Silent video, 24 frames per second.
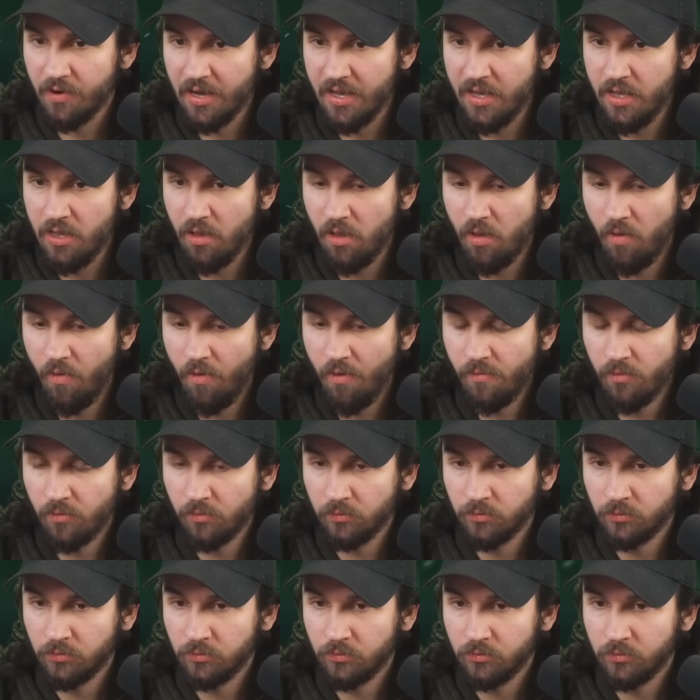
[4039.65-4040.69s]
right?
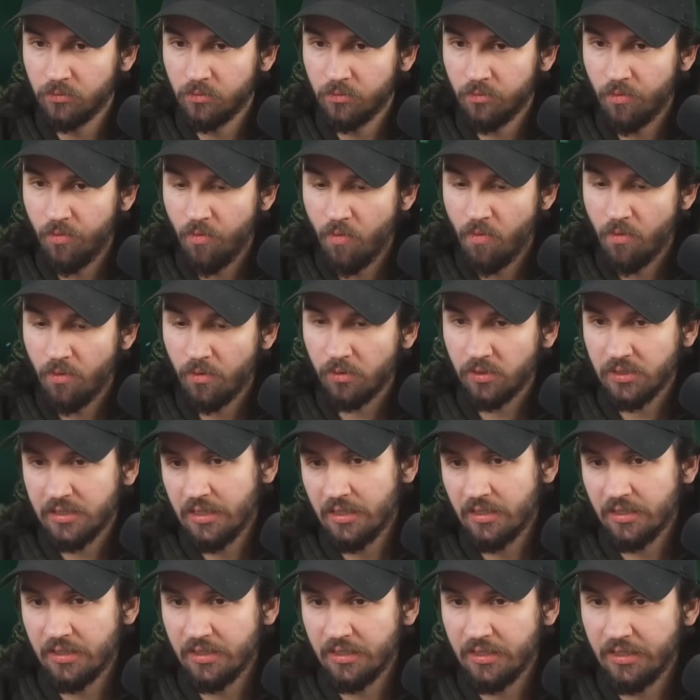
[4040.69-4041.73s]

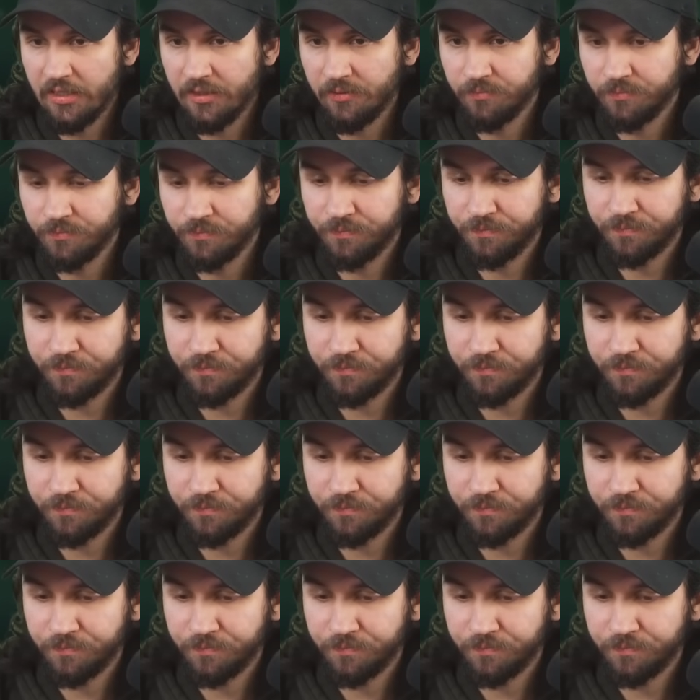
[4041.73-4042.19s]
Skeleton King.